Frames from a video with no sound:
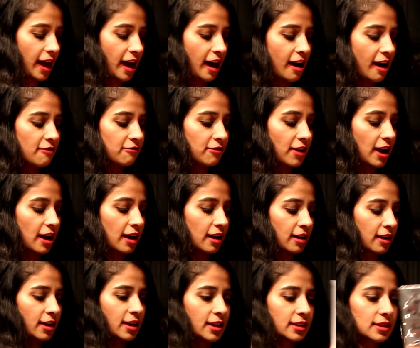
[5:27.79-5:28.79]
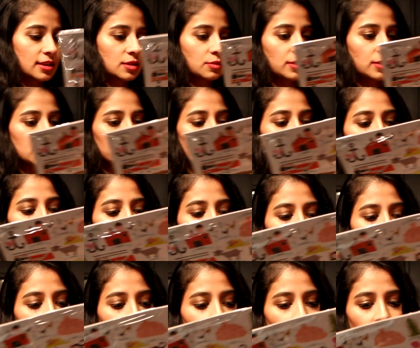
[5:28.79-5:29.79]
have this one is
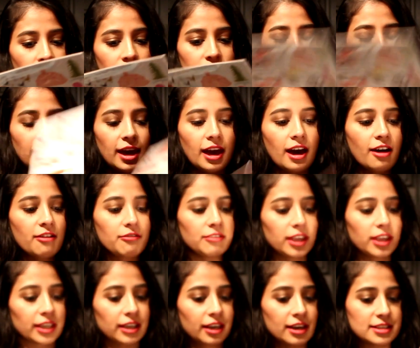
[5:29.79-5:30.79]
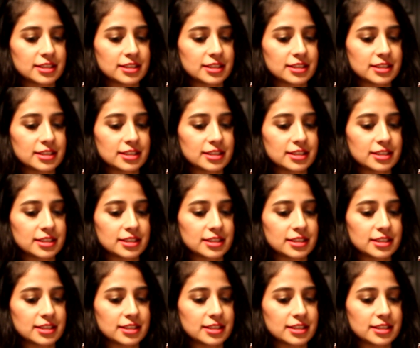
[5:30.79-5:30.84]
fun. They have like